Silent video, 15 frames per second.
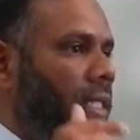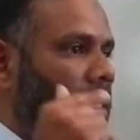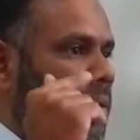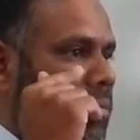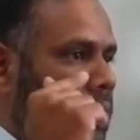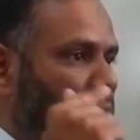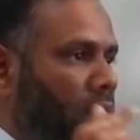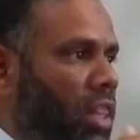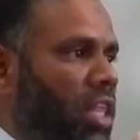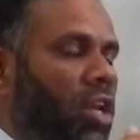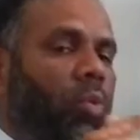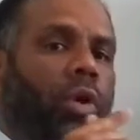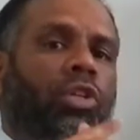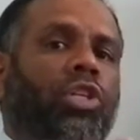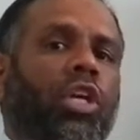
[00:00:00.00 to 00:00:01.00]
the month
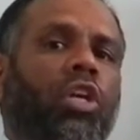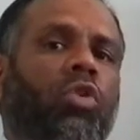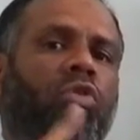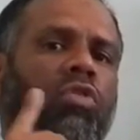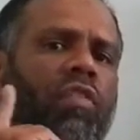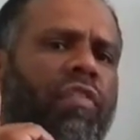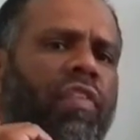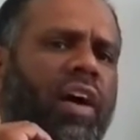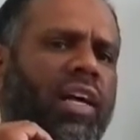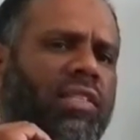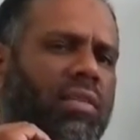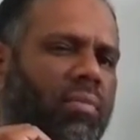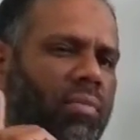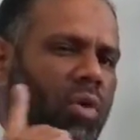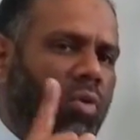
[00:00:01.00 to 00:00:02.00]
in which he used to fast
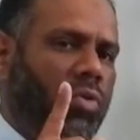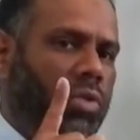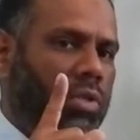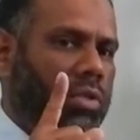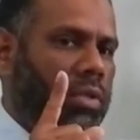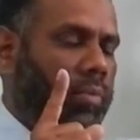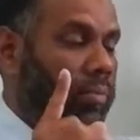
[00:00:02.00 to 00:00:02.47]
the most,